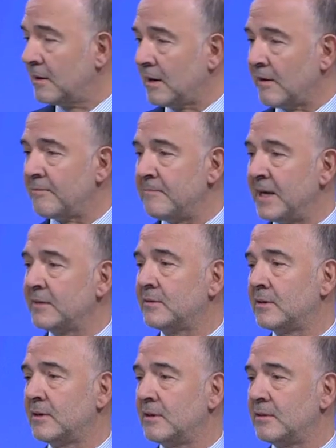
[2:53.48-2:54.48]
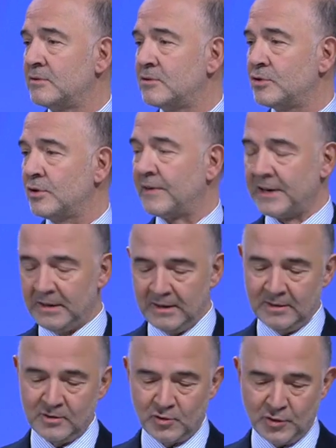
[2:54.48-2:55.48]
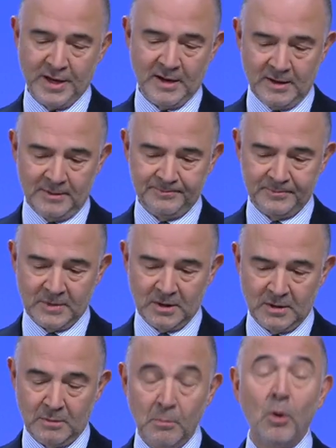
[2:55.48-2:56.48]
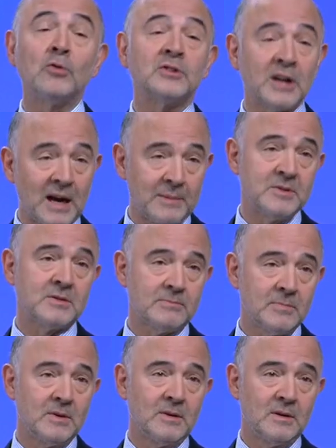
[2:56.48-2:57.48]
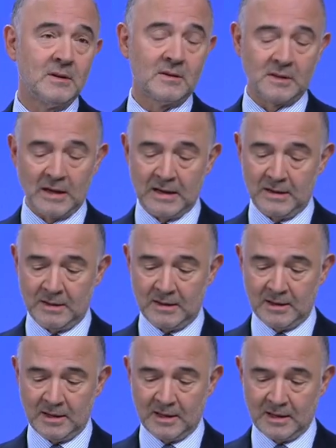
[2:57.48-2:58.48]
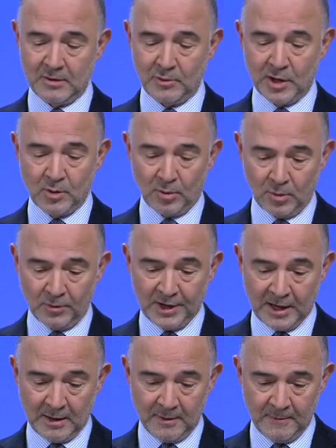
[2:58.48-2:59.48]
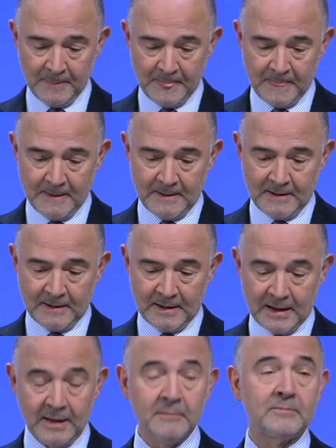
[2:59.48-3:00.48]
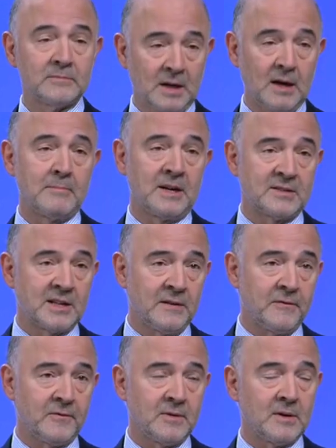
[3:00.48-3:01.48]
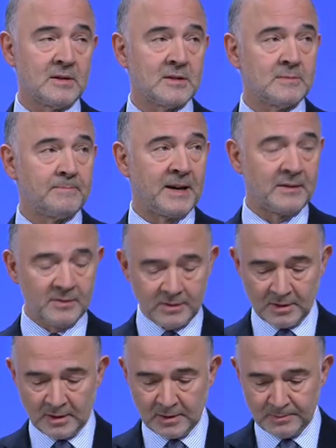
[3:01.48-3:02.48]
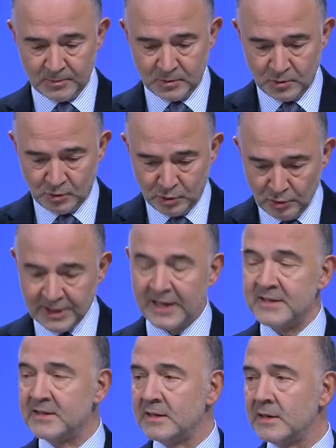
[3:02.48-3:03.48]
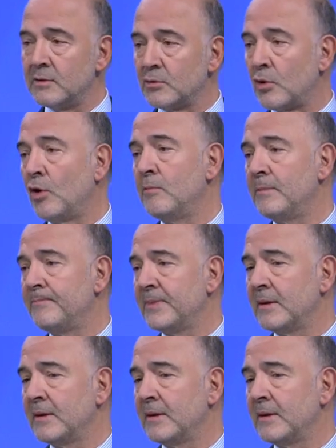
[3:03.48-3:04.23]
have met uh, Giovanni Tria uh, more times than I can recall now, and I myself uh, spent uh, two days in Rome